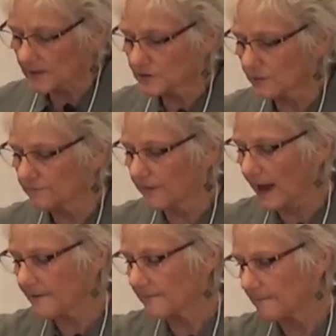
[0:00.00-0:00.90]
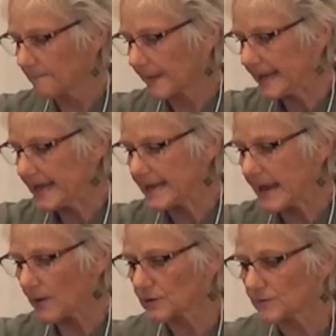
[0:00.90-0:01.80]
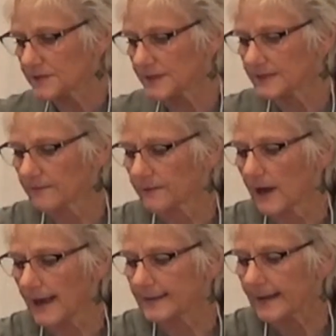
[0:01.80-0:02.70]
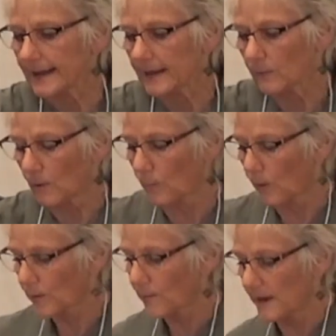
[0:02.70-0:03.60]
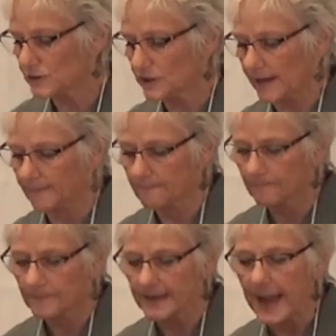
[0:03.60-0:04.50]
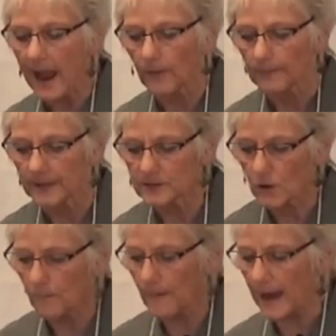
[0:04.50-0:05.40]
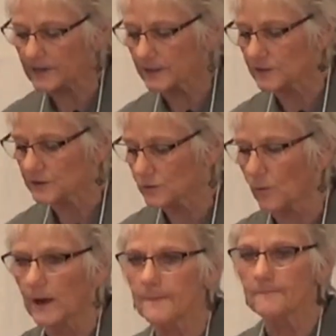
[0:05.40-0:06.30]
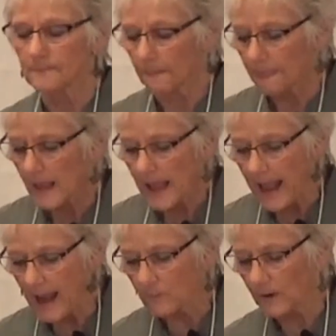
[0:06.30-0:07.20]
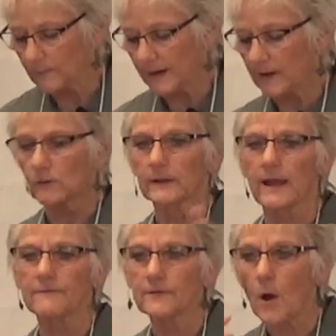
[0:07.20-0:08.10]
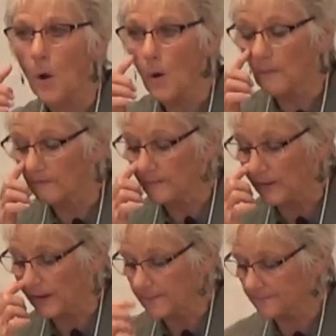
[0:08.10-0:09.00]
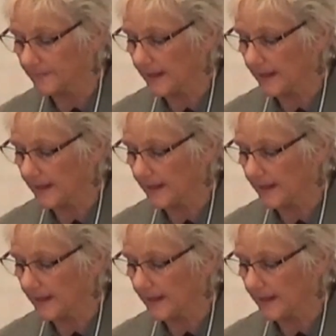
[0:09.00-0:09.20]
So five key characteristics of God that I think were worth mentioning. Now, let's go back to the story. And when Peter left the home of Mary